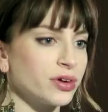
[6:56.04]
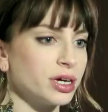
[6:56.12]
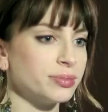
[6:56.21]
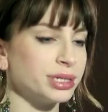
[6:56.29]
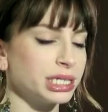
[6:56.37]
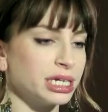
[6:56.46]

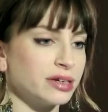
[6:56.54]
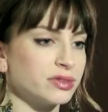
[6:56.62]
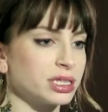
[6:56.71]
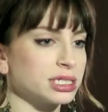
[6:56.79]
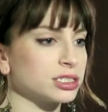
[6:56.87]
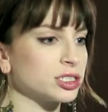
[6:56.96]
Freud
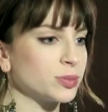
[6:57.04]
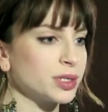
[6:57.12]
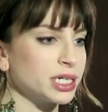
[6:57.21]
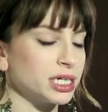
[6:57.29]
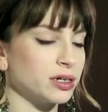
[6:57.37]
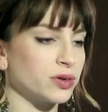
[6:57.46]
believed that the
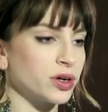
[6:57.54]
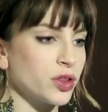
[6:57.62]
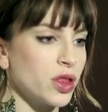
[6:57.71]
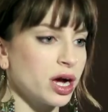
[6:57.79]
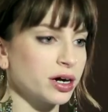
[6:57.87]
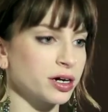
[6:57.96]
superego
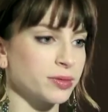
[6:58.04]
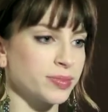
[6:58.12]
no longer